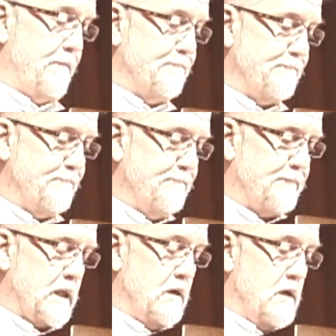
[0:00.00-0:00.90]
more often.
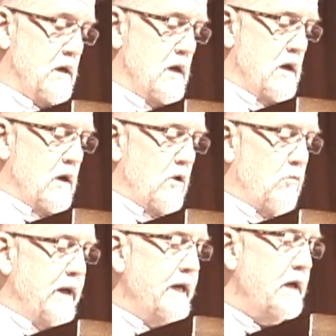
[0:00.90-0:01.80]

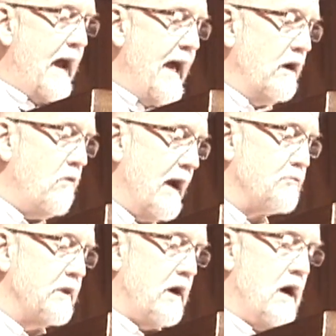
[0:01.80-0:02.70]
We need to
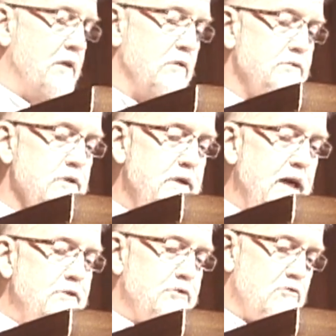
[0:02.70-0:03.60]
interact with
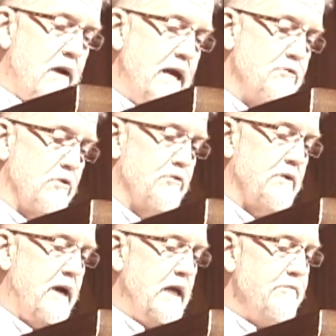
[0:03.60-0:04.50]
others, yes,
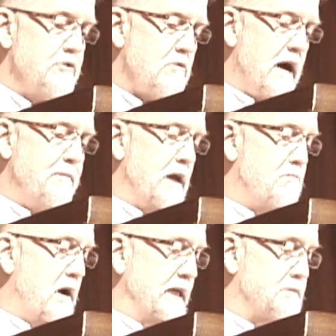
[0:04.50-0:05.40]
strangers, and even
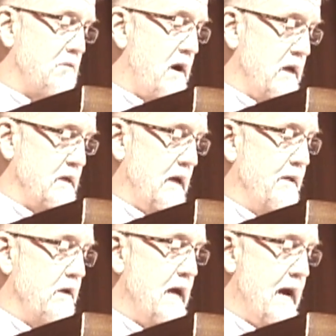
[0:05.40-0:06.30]
try to be a bright
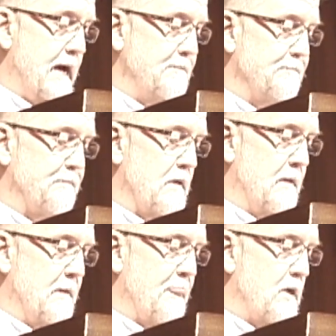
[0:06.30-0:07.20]
spot in their day.
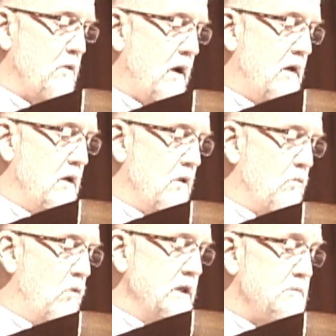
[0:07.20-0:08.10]

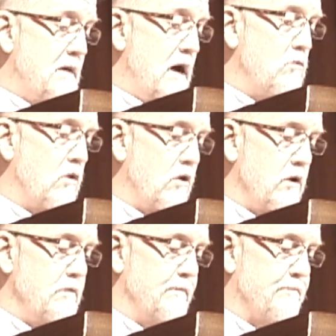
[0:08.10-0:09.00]
One
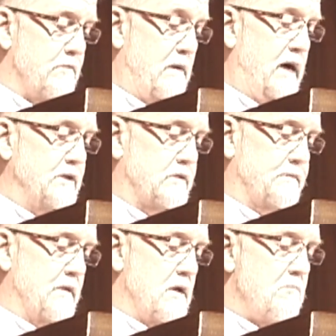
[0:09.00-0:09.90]
smile word from
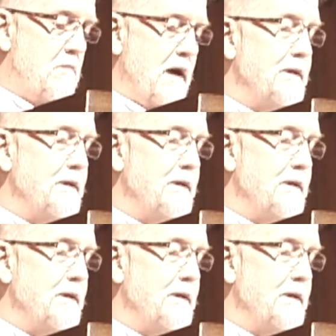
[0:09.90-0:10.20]
us